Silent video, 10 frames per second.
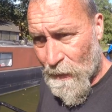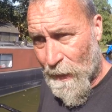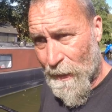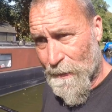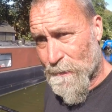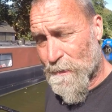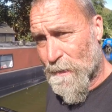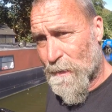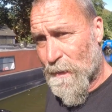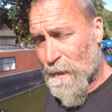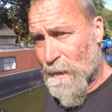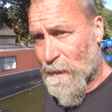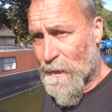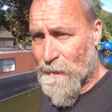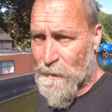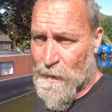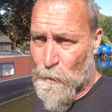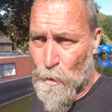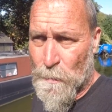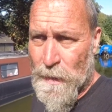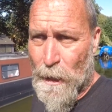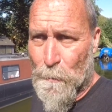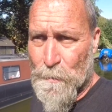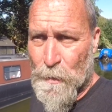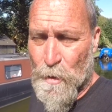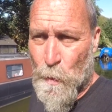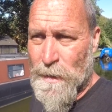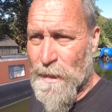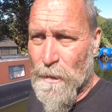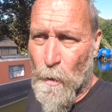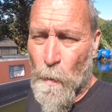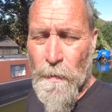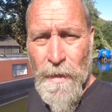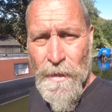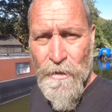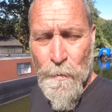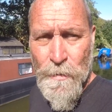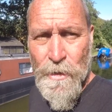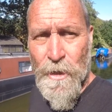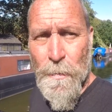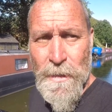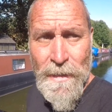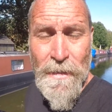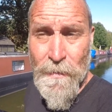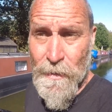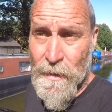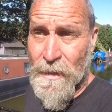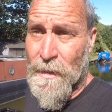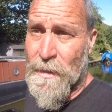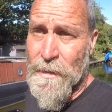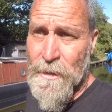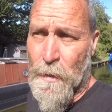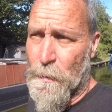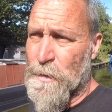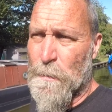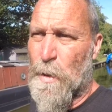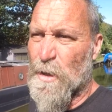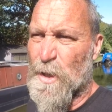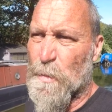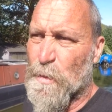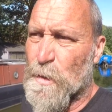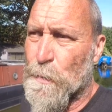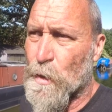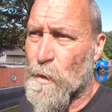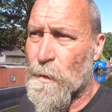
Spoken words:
and it couldn't be helped because we didn't know when the engine was going to be delivered, so it was impossible to book